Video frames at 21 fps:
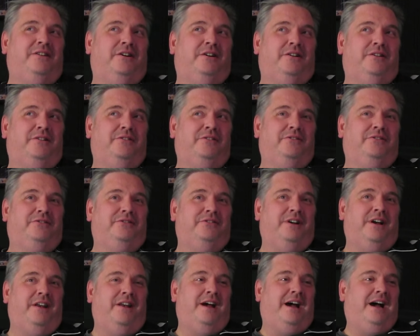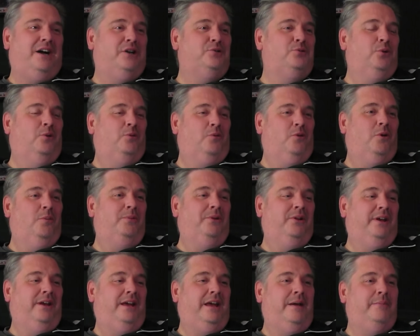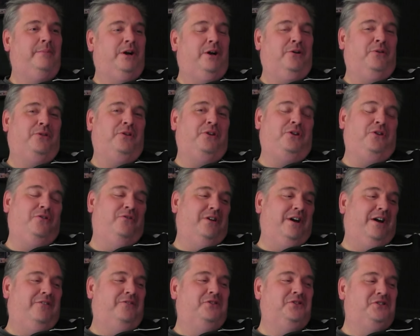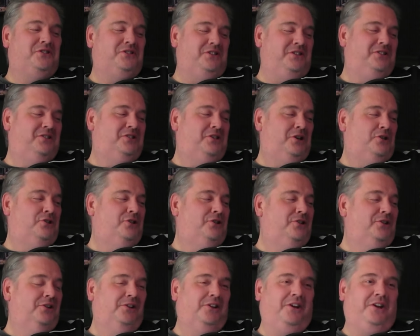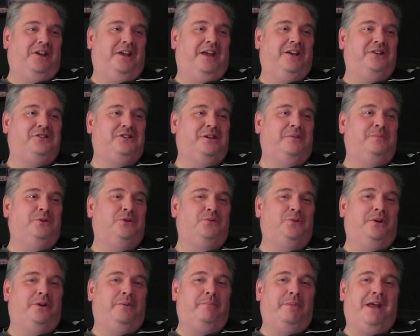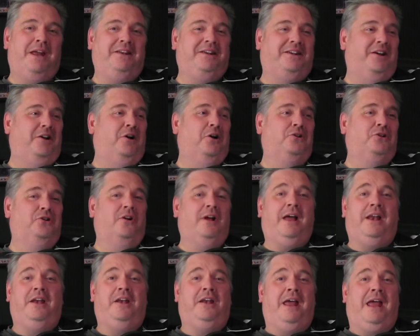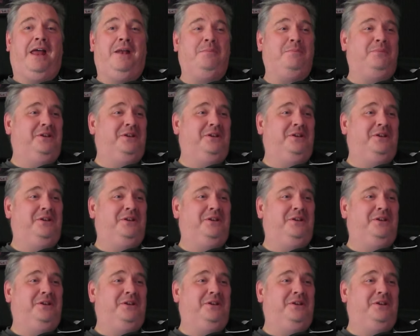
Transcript: of an actual role playing game, I don't think you've ever seen such a delineation between a main character and an